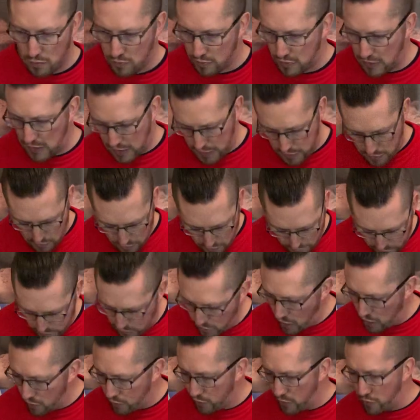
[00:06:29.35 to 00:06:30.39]
Kind of.
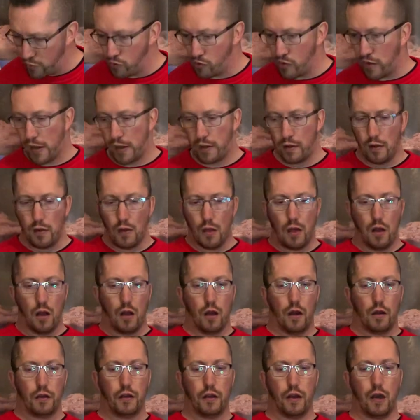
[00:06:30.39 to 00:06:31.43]
No, we're right.
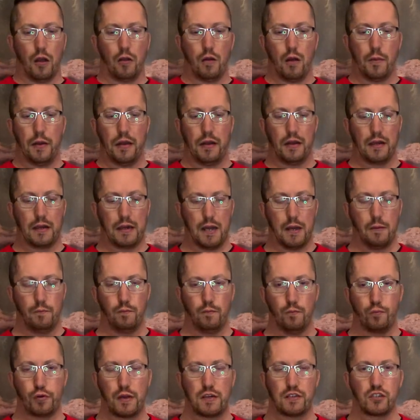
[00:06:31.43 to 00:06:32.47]
You know, I mean, again,
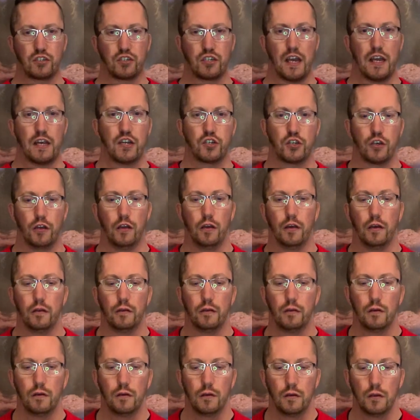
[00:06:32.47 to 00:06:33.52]
presentation,